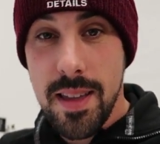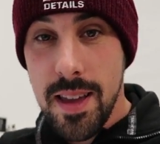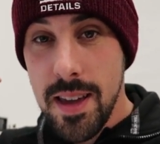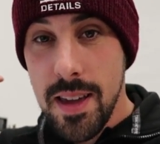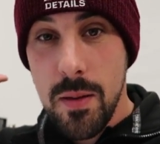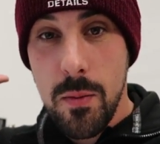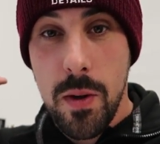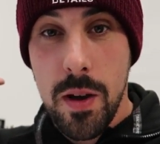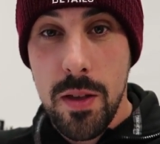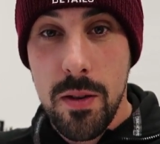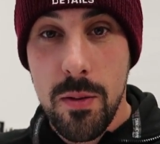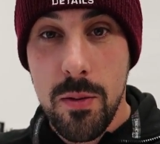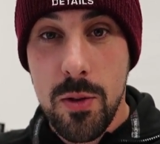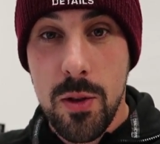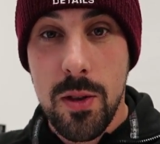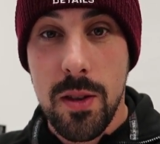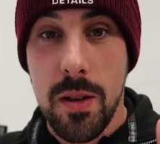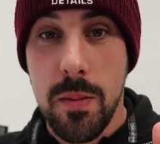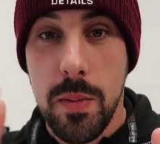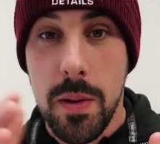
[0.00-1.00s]
night, whether it was
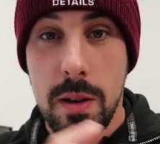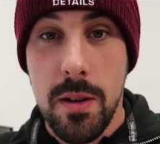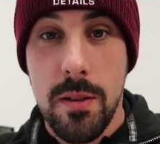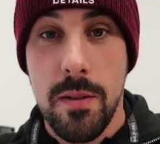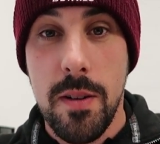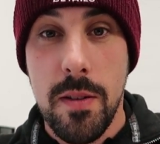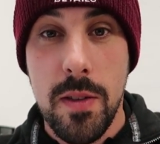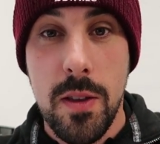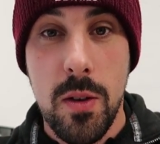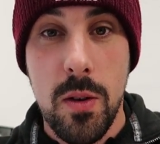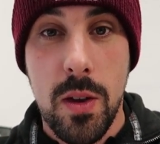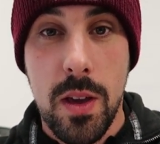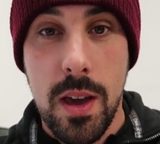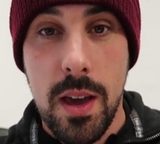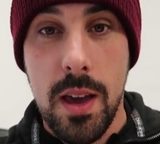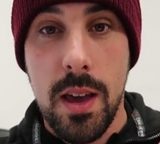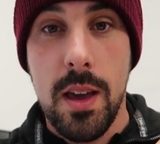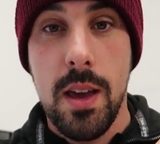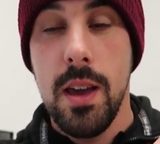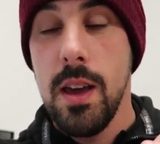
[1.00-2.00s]
just up here around the U
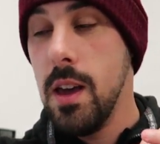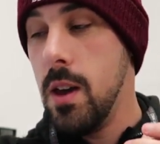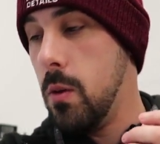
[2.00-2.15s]
K.